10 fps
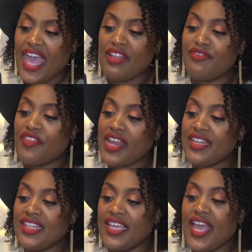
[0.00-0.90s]
And
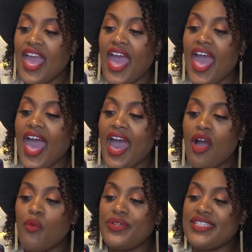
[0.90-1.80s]
finally,
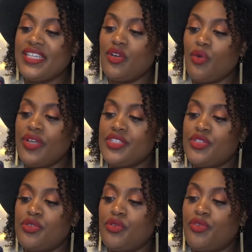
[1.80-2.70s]
how was he going
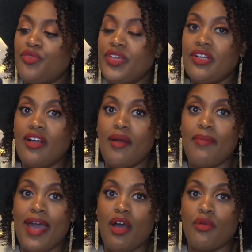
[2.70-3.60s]
to feel
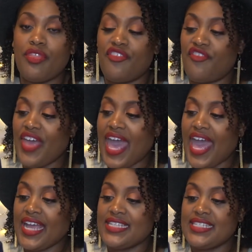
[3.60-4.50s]
about the
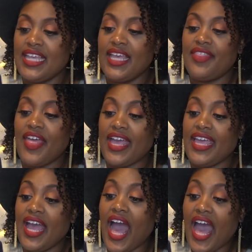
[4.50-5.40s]
fact that
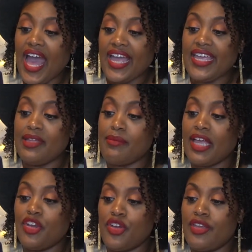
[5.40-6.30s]
I, in
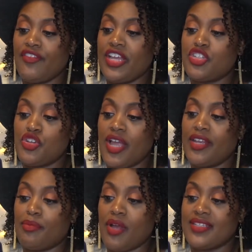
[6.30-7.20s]
my grief and trying
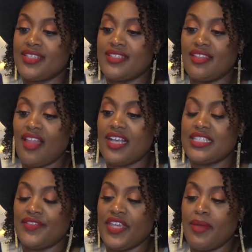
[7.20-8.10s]
to process the loss
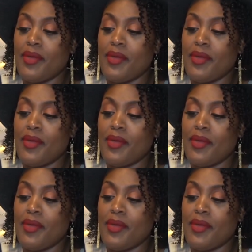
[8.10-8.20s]
of him,